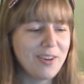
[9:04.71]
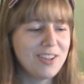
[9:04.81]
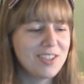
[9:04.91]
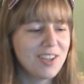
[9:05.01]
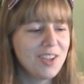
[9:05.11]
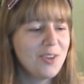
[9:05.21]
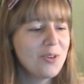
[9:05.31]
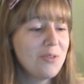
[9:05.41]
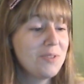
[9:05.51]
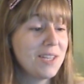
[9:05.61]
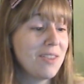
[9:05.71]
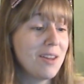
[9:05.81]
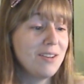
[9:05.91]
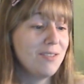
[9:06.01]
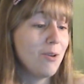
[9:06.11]
it. You could have said
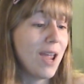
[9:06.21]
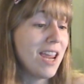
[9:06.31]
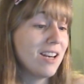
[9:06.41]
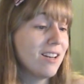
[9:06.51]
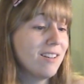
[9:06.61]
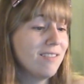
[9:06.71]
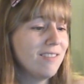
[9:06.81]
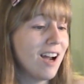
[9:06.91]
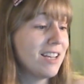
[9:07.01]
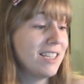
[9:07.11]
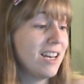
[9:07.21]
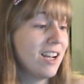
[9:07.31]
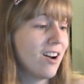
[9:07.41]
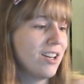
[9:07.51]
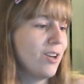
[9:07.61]
that you hate guys
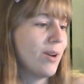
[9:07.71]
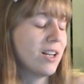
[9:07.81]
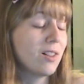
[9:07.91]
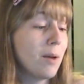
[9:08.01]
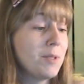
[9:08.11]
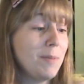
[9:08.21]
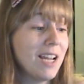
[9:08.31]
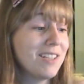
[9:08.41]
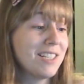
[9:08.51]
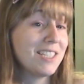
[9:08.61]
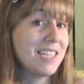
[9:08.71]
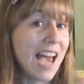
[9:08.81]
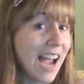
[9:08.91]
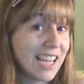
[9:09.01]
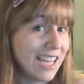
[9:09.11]
hitting on you at clubs because it's
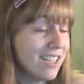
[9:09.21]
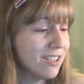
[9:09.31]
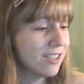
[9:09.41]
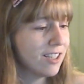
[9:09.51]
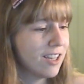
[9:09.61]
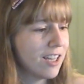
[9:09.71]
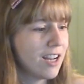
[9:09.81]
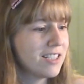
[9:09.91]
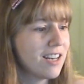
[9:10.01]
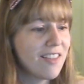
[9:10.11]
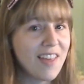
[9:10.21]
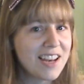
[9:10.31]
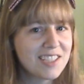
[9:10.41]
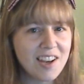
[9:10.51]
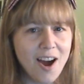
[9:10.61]
tacky. And I said,
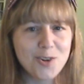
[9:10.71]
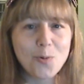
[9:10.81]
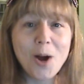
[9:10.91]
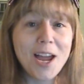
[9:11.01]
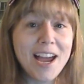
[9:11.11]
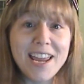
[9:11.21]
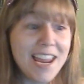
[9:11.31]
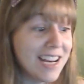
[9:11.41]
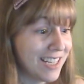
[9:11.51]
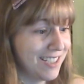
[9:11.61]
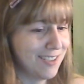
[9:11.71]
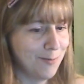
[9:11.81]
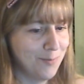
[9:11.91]
that's not why I hate it.